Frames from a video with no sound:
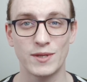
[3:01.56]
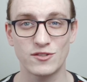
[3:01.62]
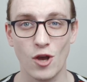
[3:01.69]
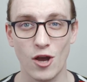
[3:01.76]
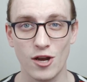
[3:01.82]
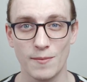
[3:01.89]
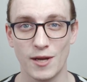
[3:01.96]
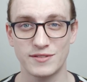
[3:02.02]
we
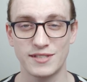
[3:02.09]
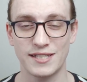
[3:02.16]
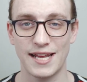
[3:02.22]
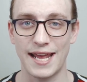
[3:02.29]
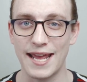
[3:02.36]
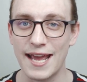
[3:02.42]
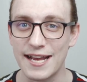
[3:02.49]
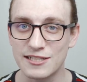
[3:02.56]
talk about
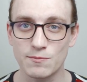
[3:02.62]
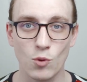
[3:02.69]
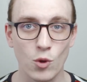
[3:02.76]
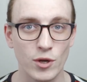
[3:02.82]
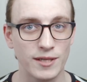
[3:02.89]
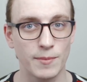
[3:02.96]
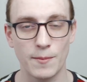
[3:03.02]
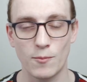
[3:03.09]
today,
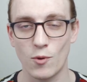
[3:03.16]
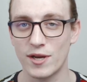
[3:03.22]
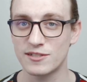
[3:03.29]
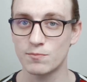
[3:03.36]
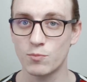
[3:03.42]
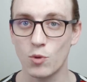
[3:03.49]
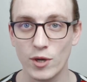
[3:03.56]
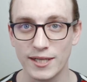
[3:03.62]
exploiting
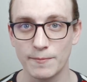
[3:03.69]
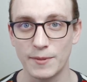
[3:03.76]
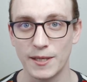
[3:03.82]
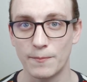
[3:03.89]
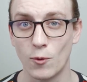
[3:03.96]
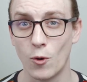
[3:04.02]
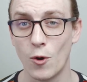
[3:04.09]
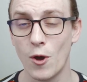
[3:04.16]

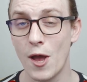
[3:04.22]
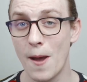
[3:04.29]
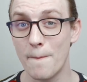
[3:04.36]
people.